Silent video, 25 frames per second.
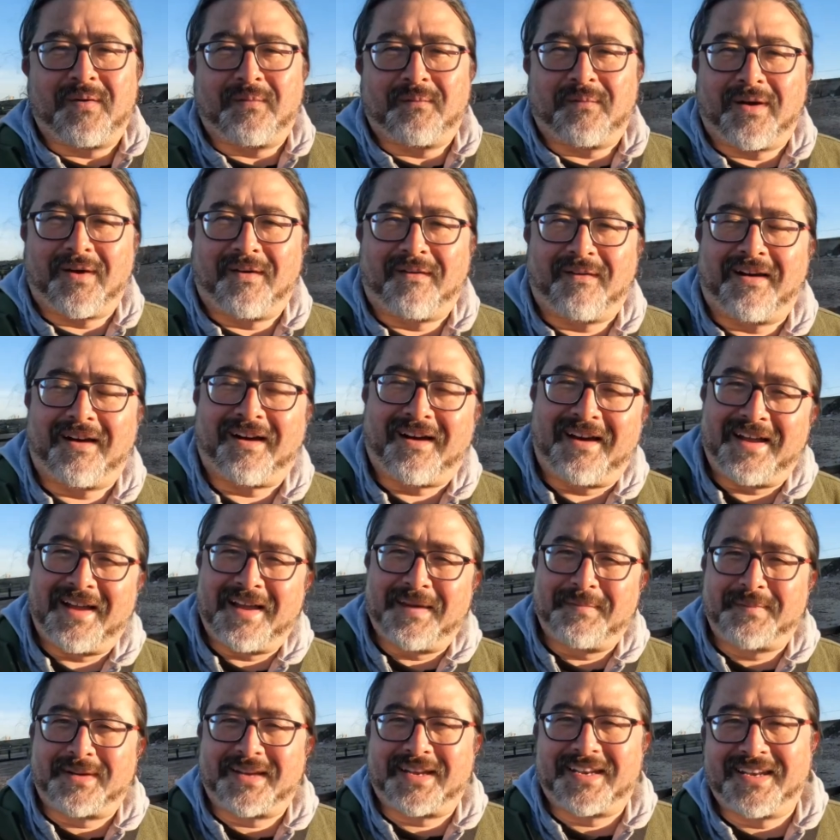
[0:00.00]
Well, I
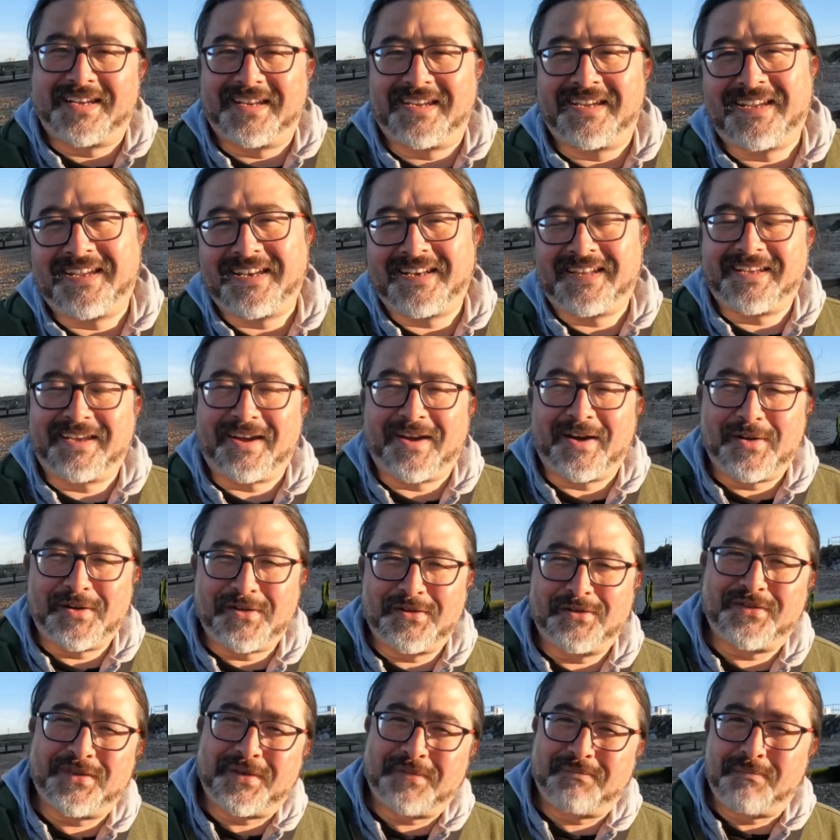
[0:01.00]
am clearly
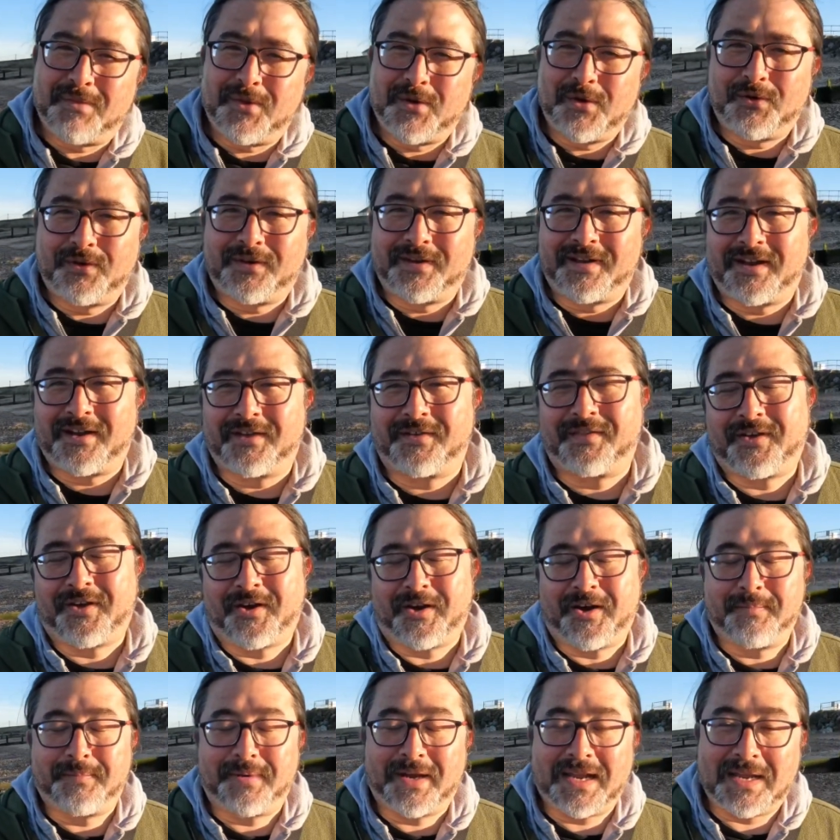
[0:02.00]
over the moon now
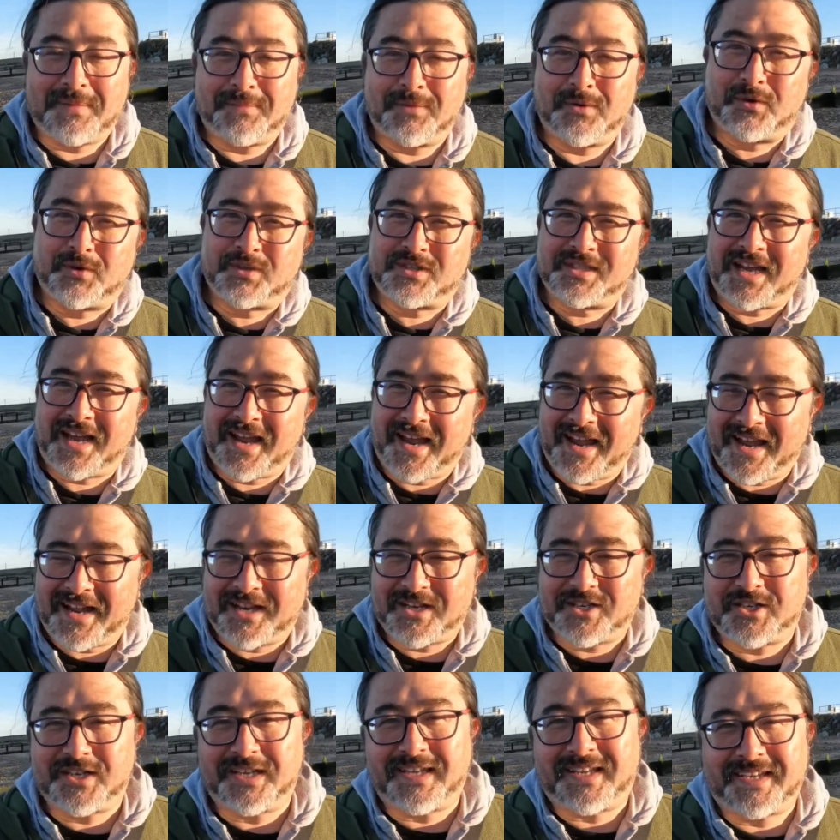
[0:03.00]
that I'm able to
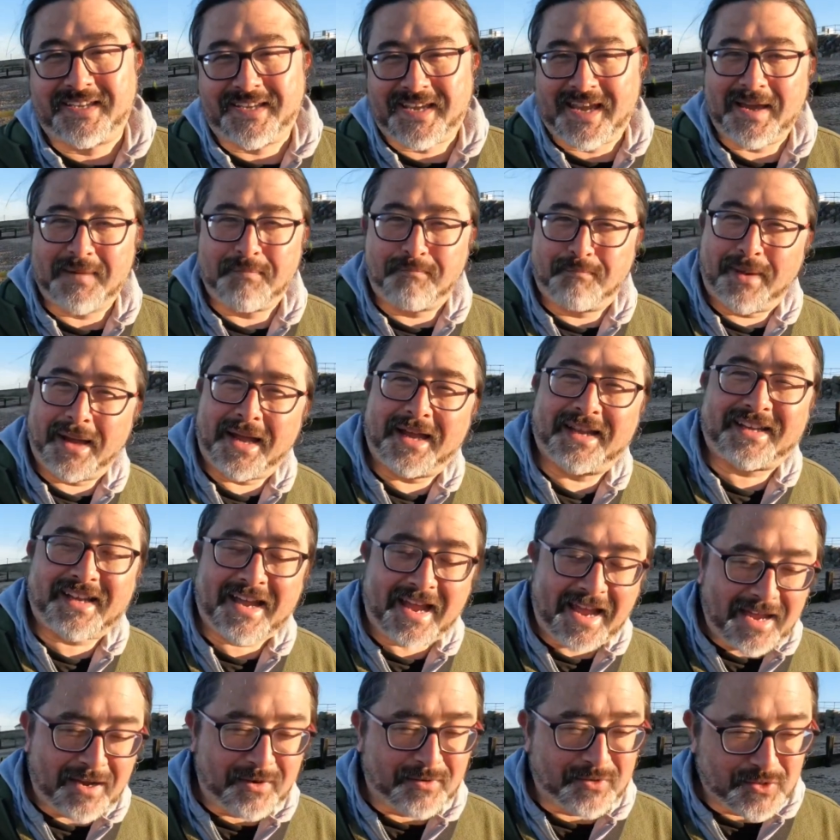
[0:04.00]
actually get back
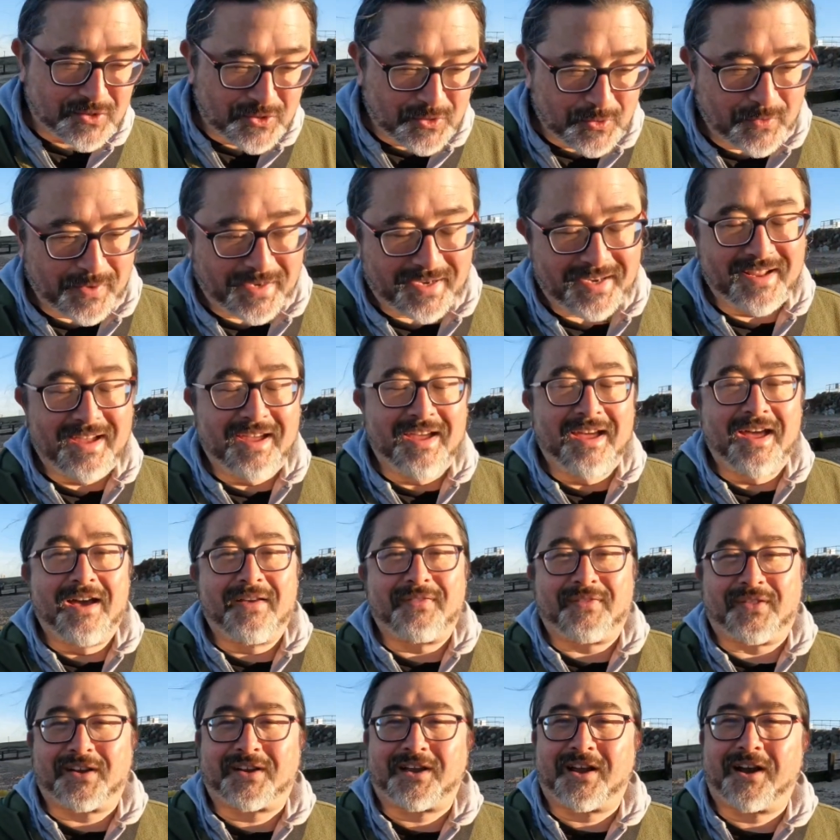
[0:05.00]
out doing
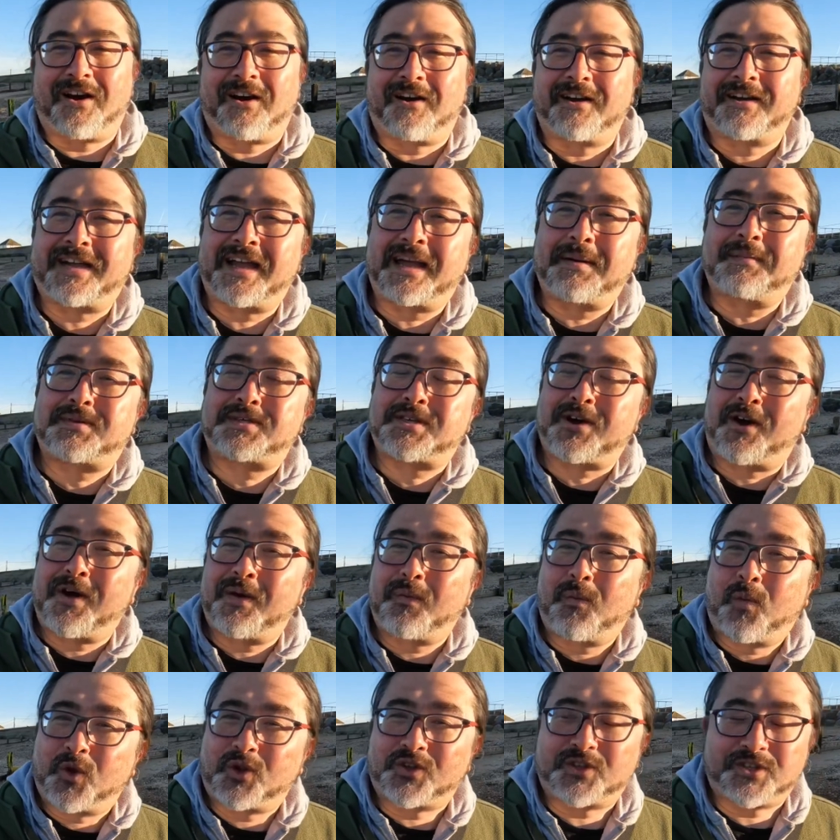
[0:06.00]
the car camps I
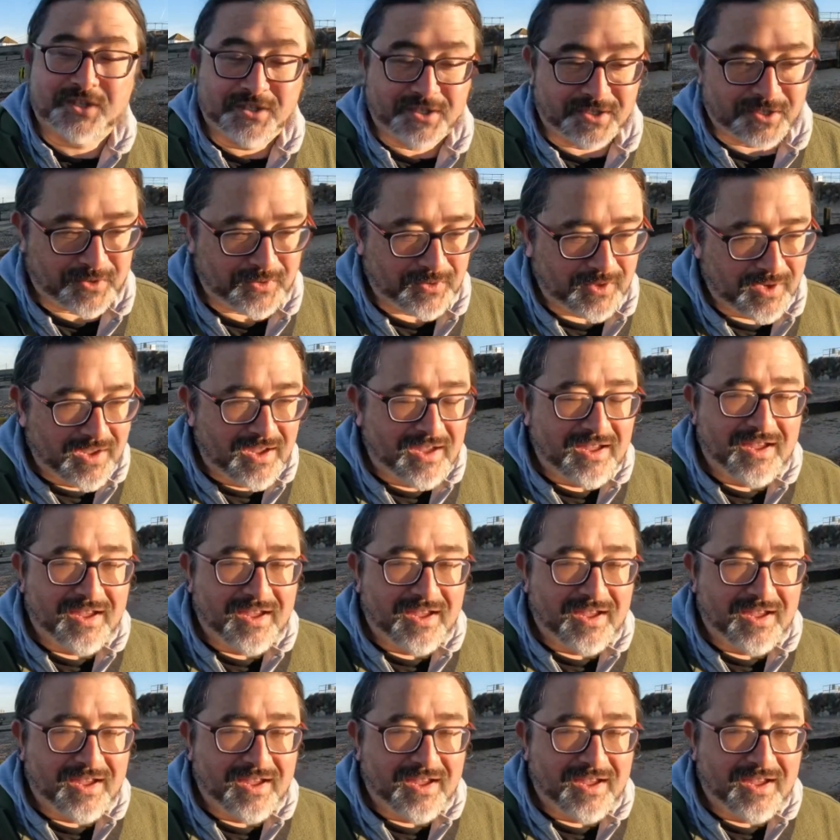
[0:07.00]
want to do.